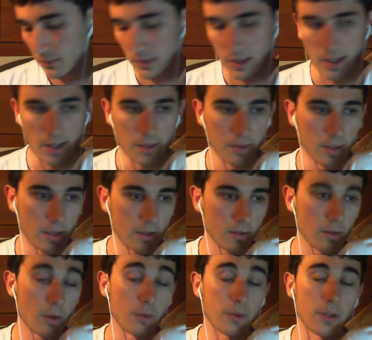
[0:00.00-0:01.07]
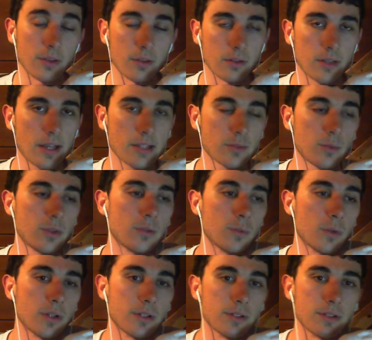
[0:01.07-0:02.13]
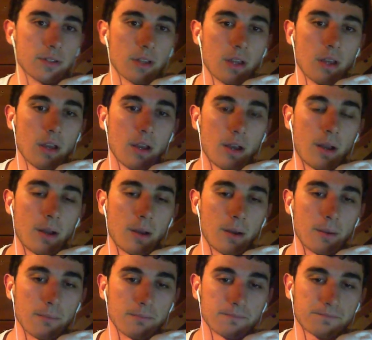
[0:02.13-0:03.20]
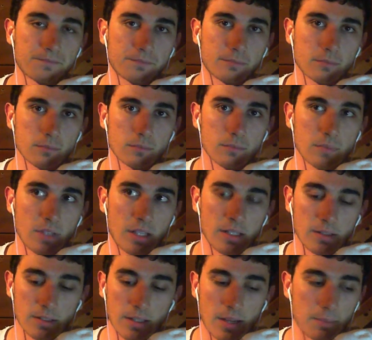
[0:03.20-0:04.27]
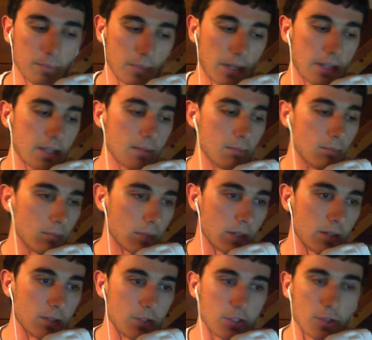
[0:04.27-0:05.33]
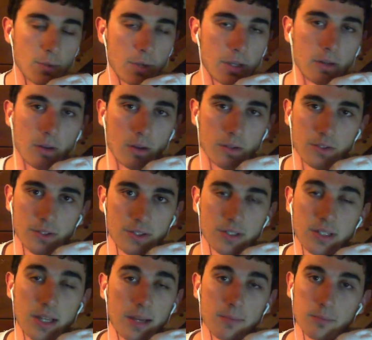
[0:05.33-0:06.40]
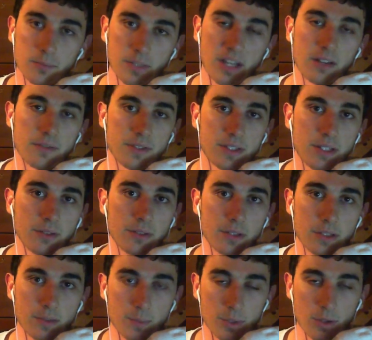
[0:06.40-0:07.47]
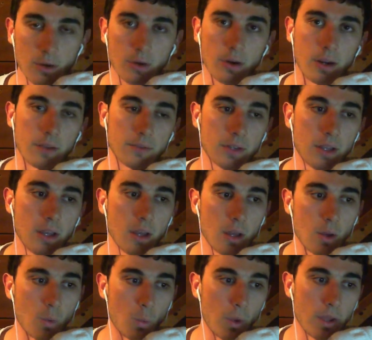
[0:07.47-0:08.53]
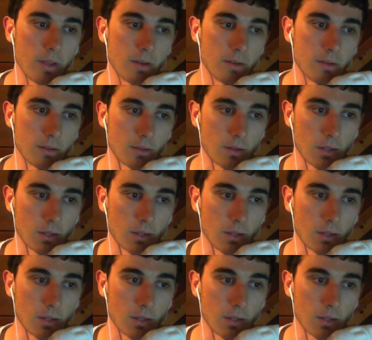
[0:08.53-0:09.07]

And then the last one was, and I am gonna just go ahead and honestly say I'm kind of stealing this from StarCraft. When